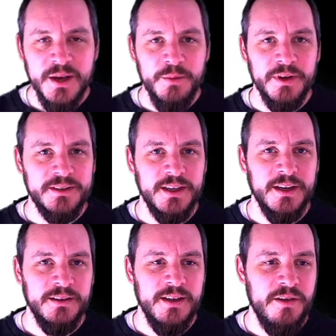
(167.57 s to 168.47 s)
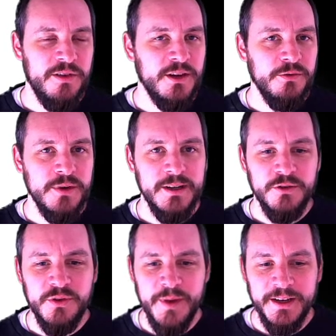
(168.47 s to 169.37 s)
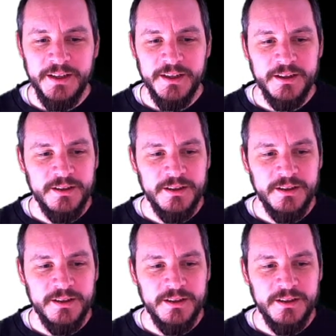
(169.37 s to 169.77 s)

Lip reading: but nothing real dramatic.